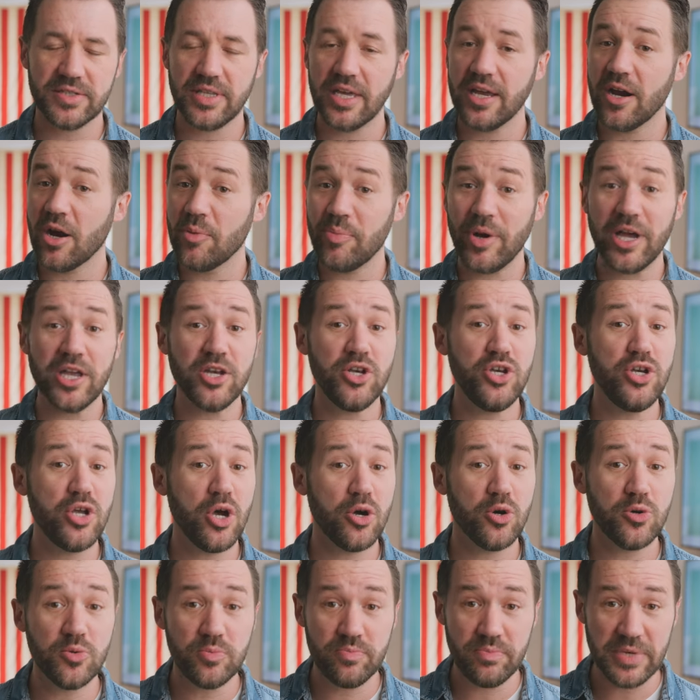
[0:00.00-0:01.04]
they are by
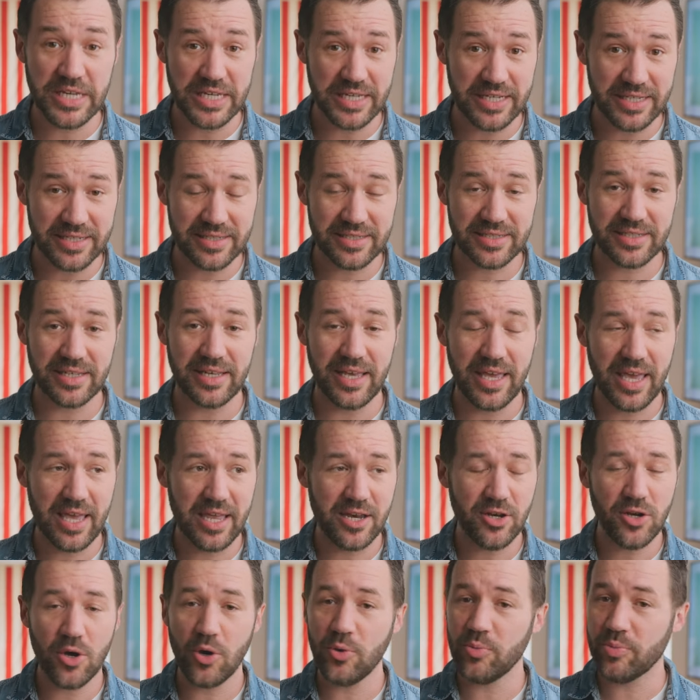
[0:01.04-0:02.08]
no means a
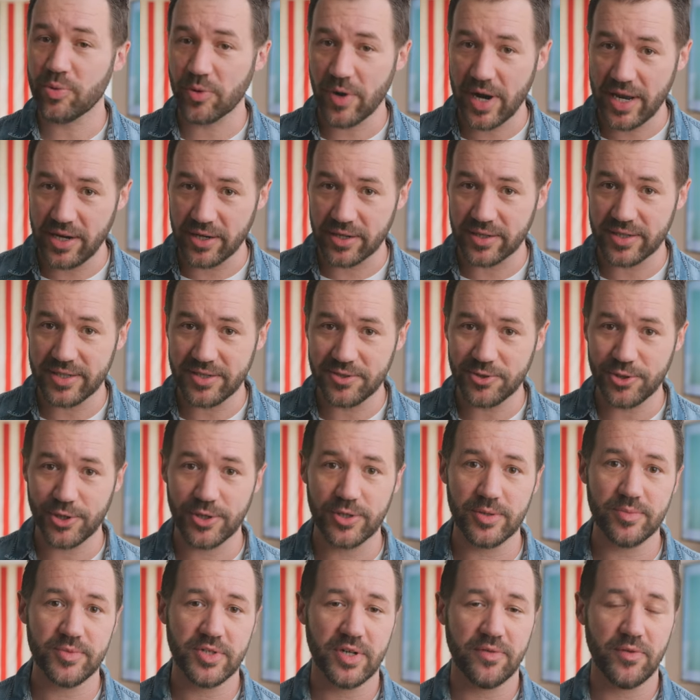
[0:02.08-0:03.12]
no-brainer in
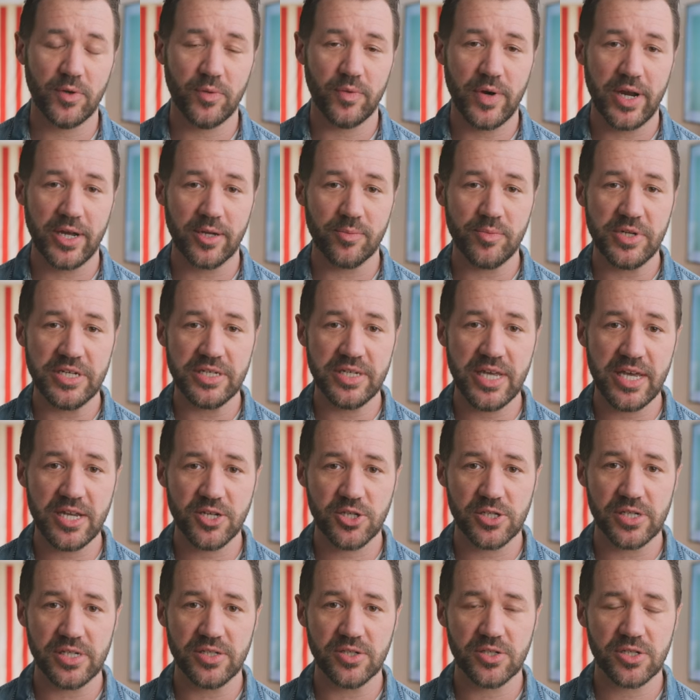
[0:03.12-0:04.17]
terms of a
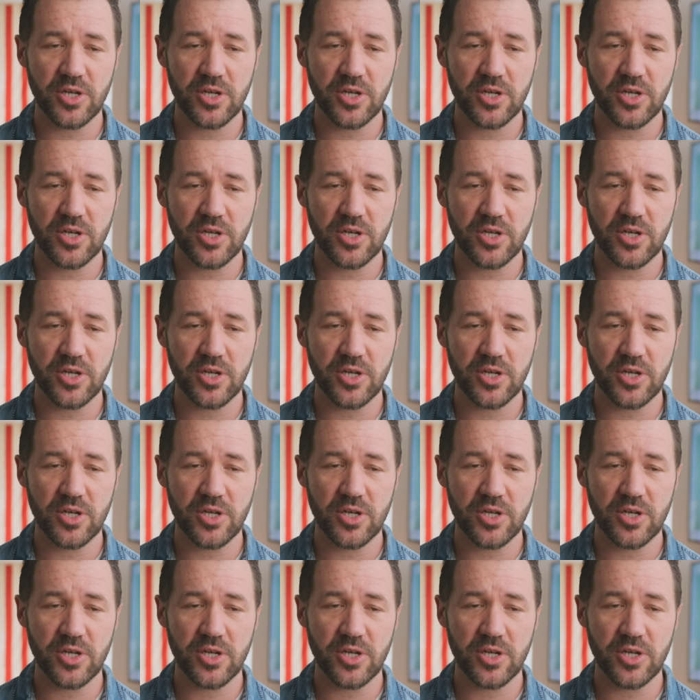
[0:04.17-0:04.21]
recommendation.